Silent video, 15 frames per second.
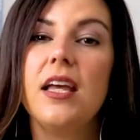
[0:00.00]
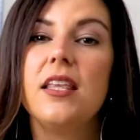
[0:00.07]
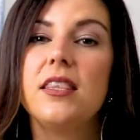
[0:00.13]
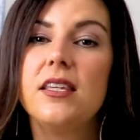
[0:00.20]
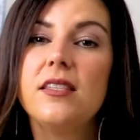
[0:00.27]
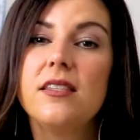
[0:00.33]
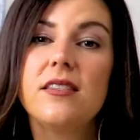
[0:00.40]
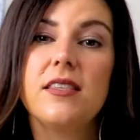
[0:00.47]

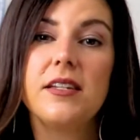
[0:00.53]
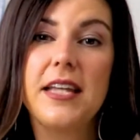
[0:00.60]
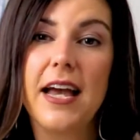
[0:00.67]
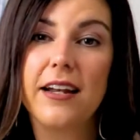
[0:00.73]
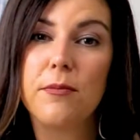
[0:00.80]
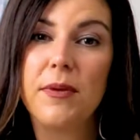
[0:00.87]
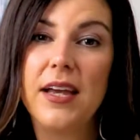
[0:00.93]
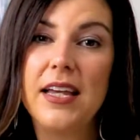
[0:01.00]
This is the
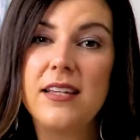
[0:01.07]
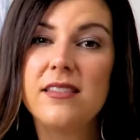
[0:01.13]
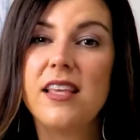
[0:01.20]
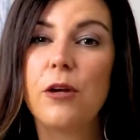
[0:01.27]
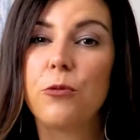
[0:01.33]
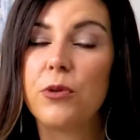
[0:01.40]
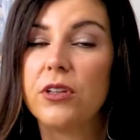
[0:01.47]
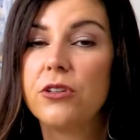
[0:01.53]
database
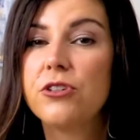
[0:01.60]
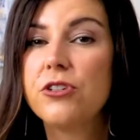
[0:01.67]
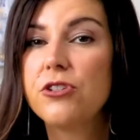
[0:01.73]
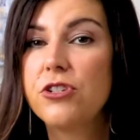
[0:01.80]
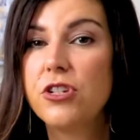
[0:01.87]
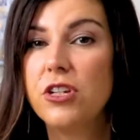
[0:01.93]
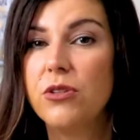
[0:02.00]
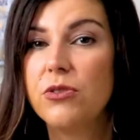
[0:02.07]
that
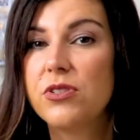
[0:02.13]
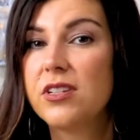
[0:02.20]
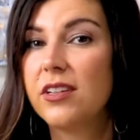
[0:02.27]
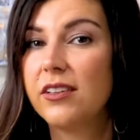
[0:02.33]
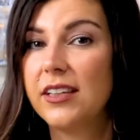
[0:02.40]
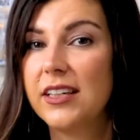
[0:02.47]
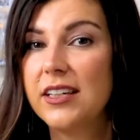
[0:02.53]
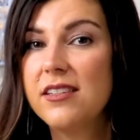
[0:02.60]
realtors use to
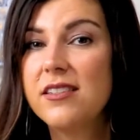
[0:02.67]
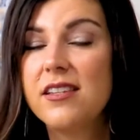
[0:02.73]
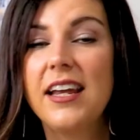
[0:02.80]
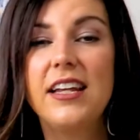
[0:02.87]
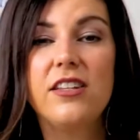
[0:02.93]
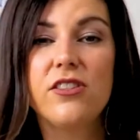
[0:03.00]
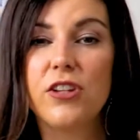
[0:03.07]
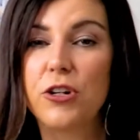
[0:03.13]
list
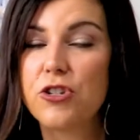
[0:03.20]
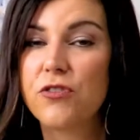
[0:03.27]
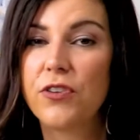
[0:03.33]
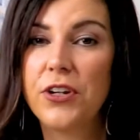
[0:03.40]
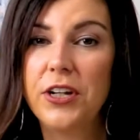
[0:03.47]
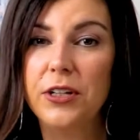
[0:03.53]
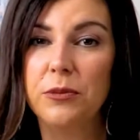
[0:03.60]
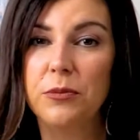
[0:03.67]
and search for
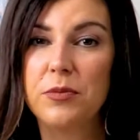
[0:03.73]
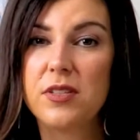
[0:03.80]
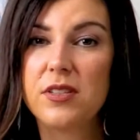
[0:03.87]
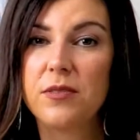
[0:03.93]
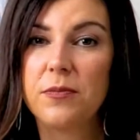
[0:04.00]
homes.